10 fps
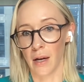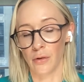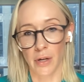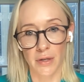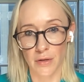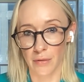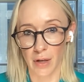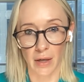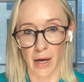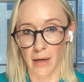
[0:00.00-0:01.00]
Longest
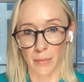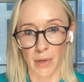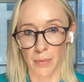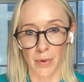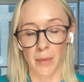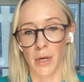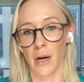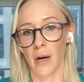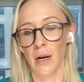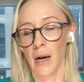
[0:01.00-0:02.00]
serving NDP
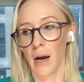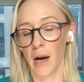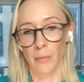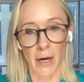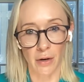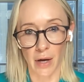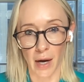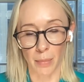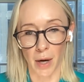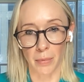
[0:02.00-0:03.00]
premier, record
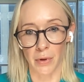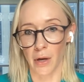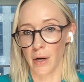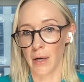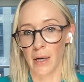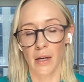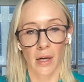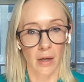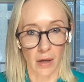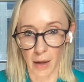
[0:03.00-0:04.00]
high popularity,
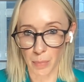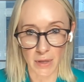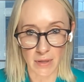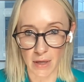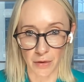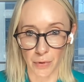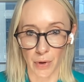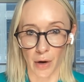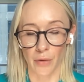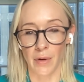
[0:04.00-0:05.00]
got BC through
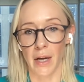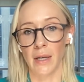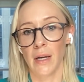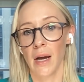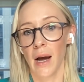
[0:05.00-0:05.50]
COVID.